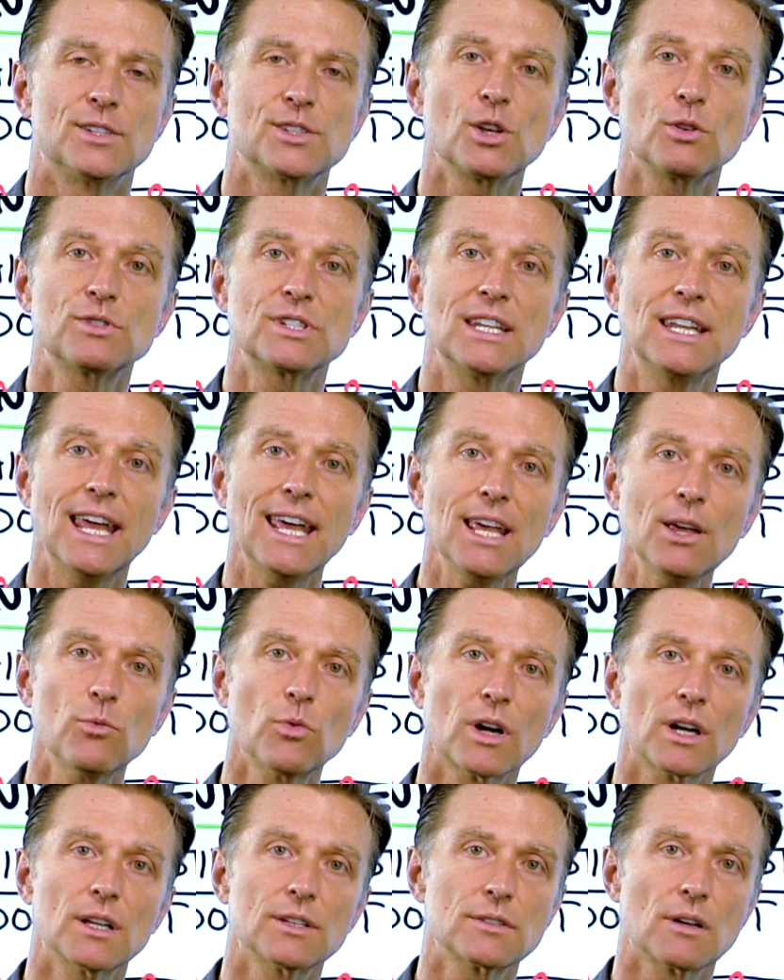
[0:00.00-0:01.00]
So today
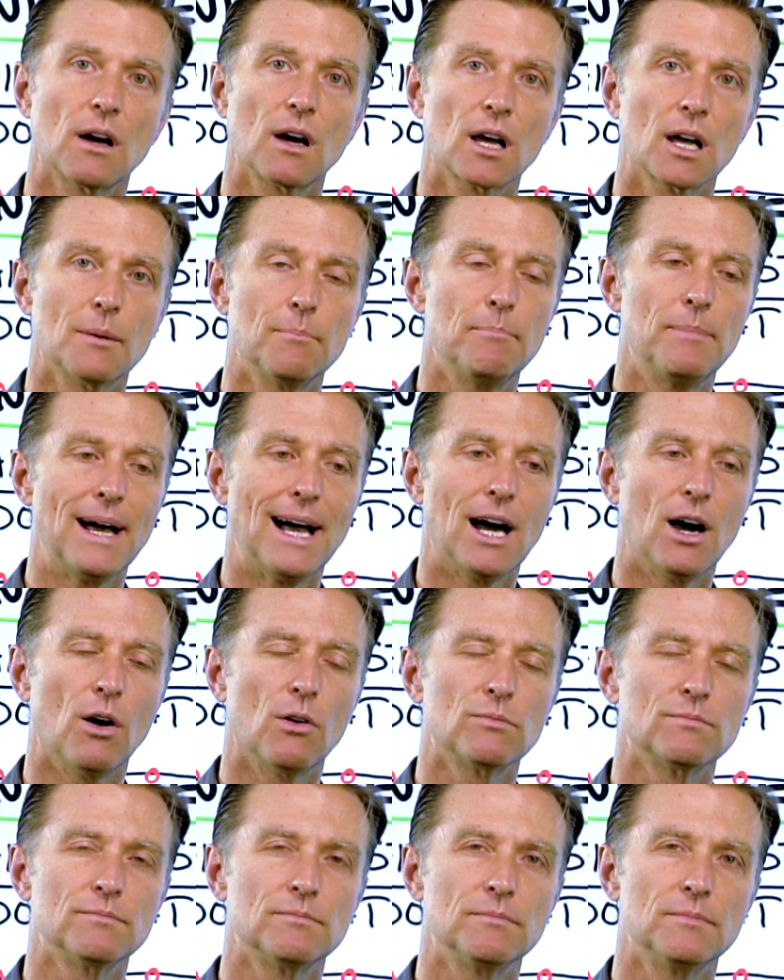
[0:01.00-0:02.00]
we're going to talk
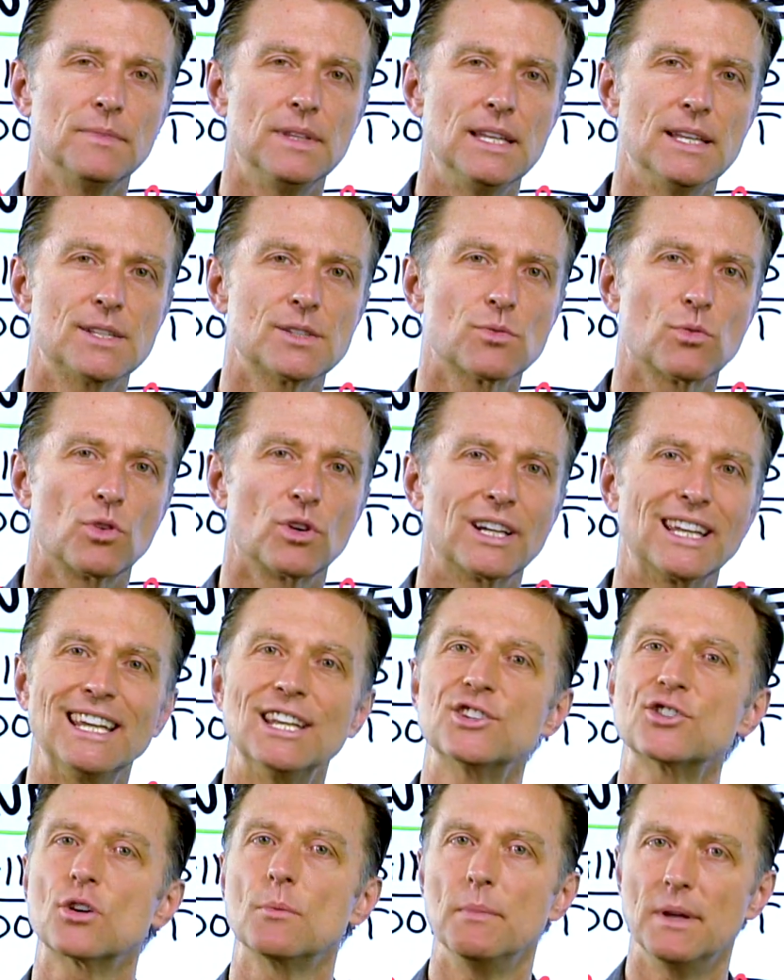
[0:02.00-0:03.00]
about this word
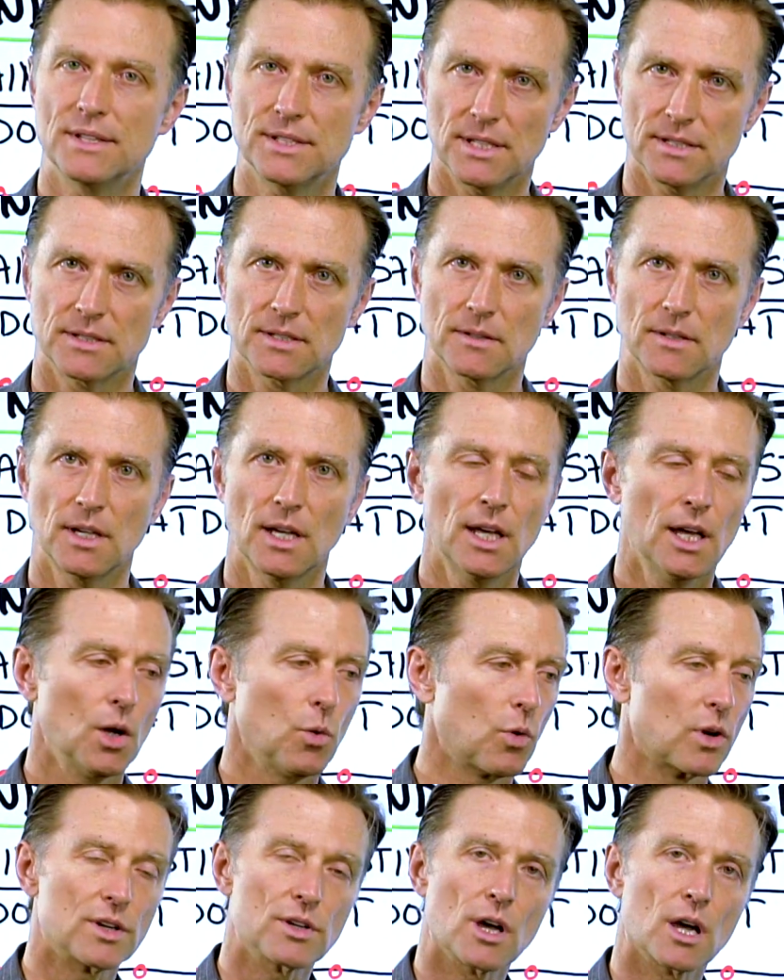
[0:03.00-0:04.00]
intermittent.
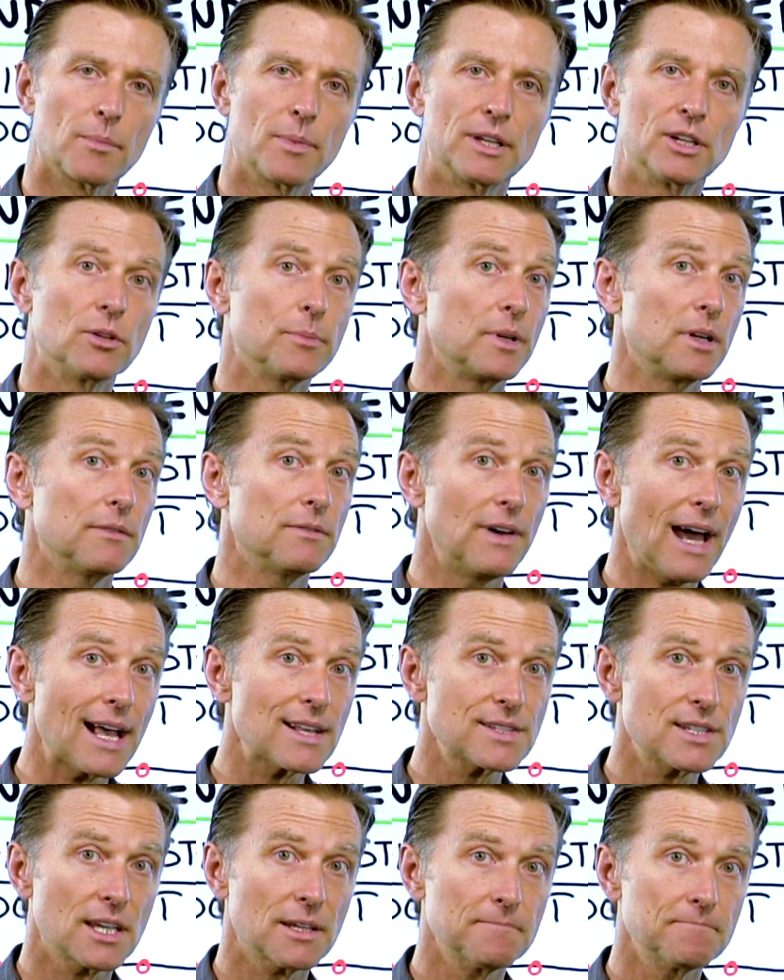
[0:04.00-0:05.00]
We're going to talk about intermittent
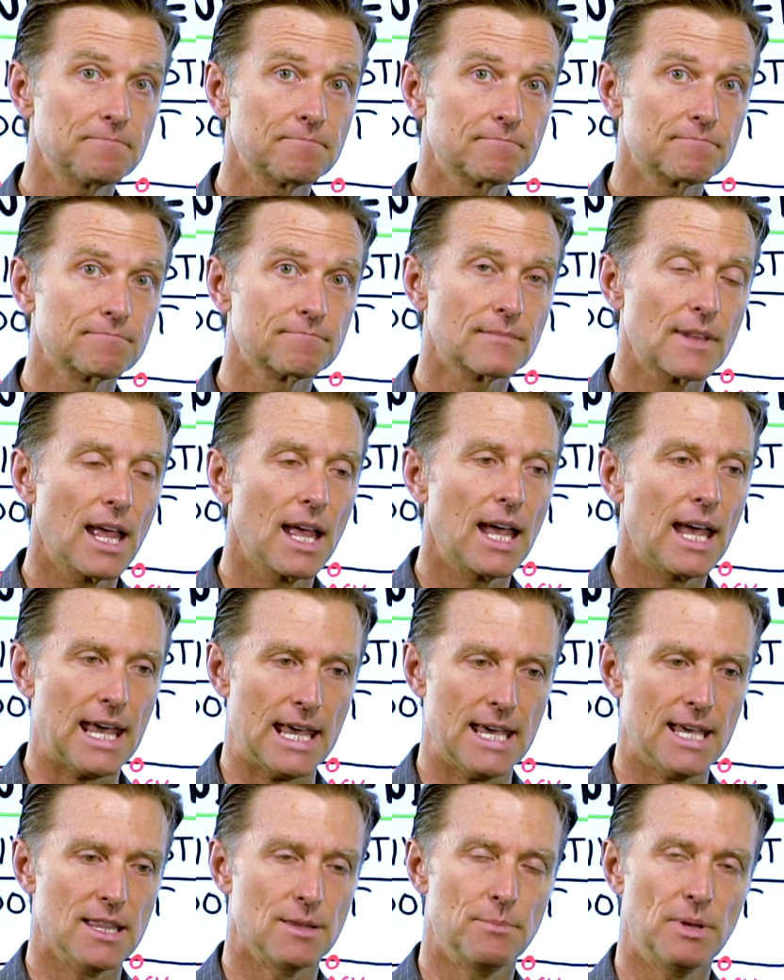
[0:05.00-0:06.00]
fasting
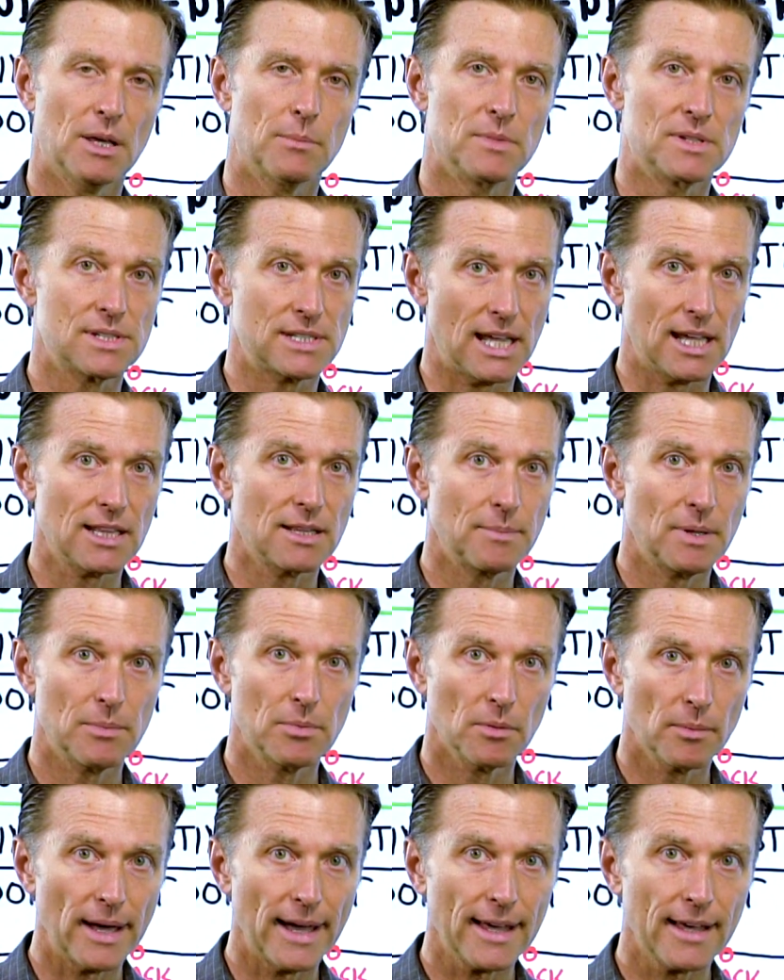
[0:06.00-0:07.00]
and the big mistake that
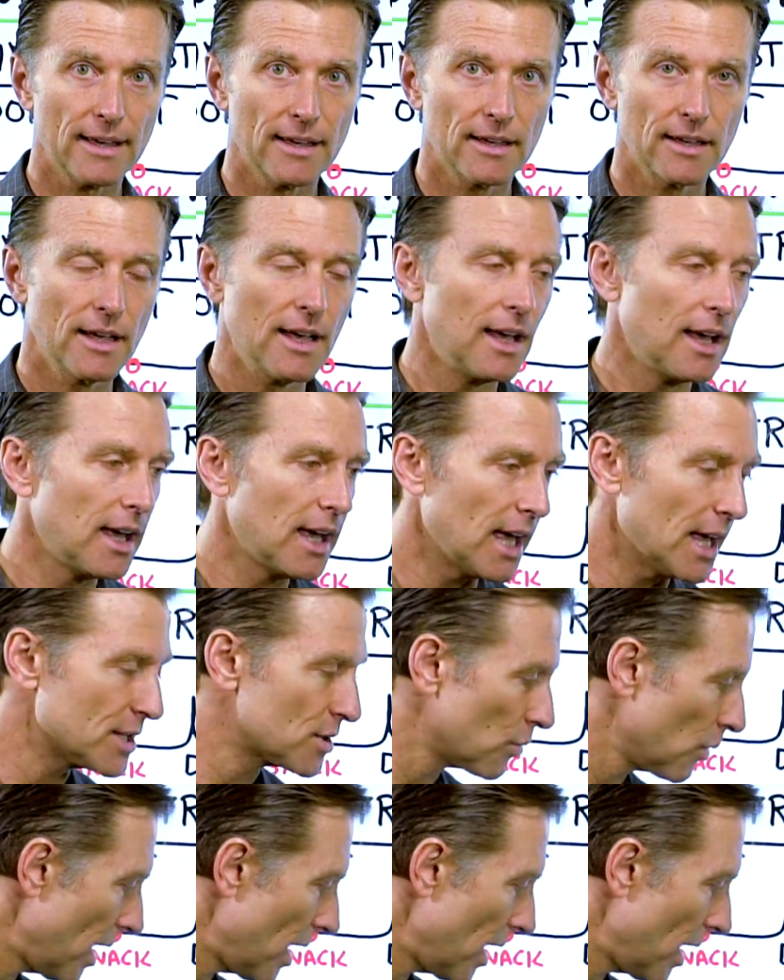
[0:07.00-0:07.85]
people make, as